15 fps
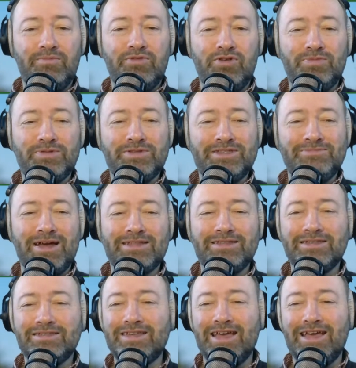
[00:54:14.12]
property
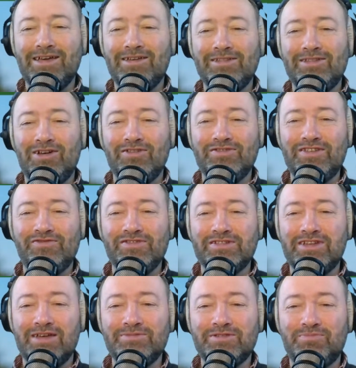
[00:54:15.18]
matters. Yeah, a lot of different
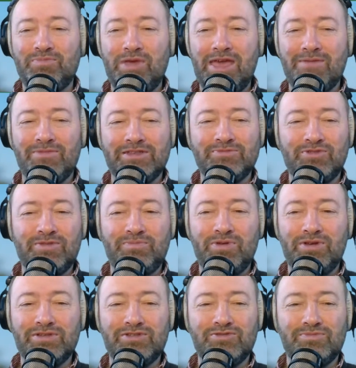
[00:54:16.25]
types of PM this morning.
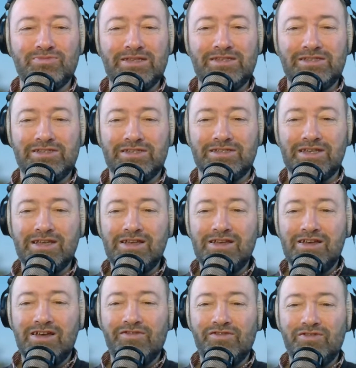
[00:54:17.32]
Personal messages,
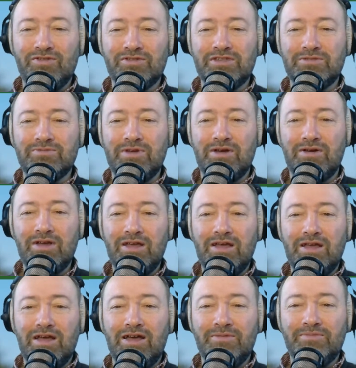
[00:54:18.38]
of course, as well.
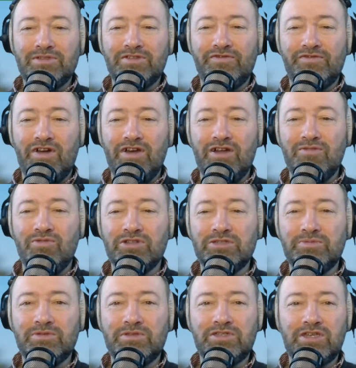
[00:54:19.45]
Safaro
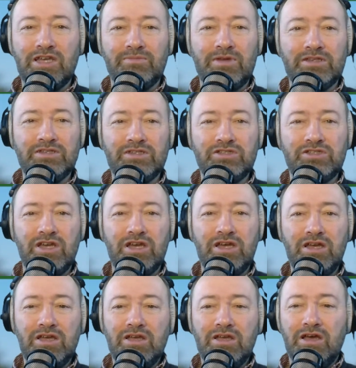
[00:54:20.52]
wants me to check Messenger.
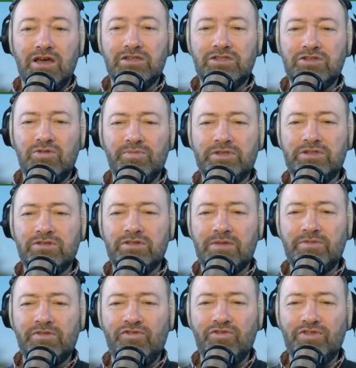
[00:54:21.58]
Do you want me to do
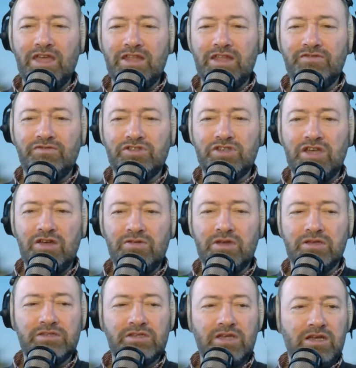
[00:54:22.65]
that before the end of the show?
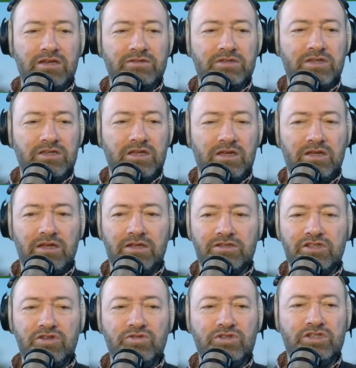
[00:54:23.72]
Is that
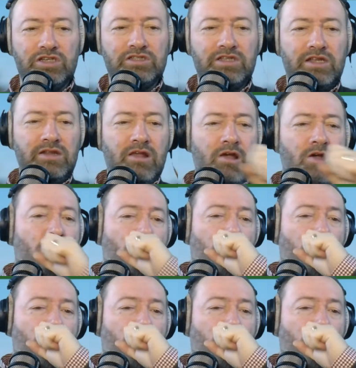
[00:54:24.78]
news just in?